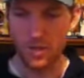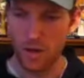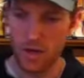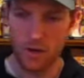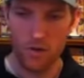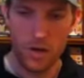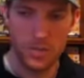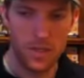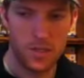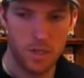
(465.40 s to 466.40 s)
I traded a
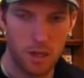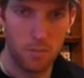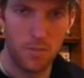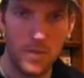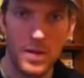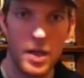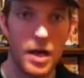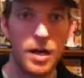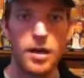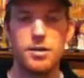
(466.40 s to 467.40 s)
grape system
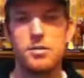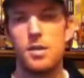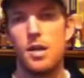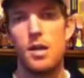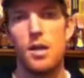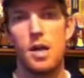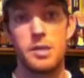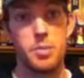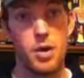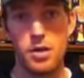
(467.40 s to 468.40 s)

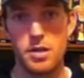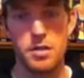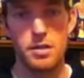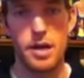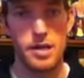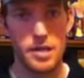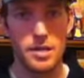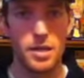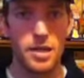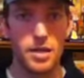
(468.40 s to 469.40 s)
as part of the deal that I
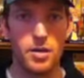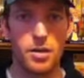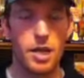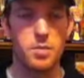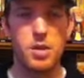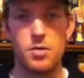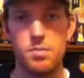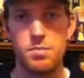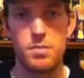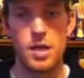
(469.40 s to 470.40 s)
did to get, you know, the
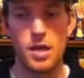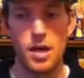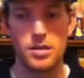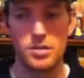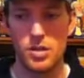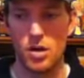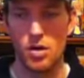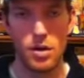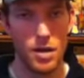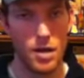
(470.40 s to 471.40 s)
GameCube kiosk,
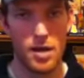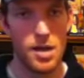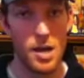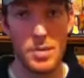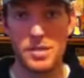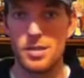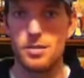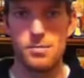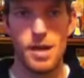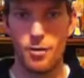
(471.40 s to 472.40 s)
so I miss
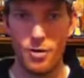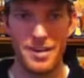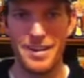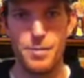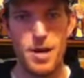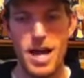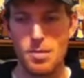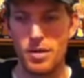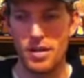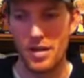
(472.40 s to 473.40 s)
it. I don't want to get it
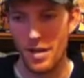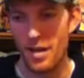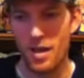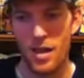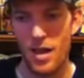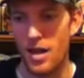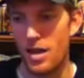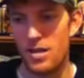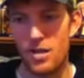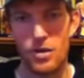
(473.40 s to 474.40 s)
back, but
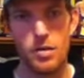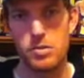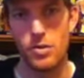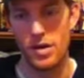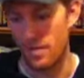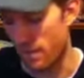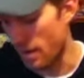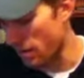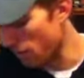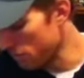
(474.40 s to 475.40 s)
you know, that was great to find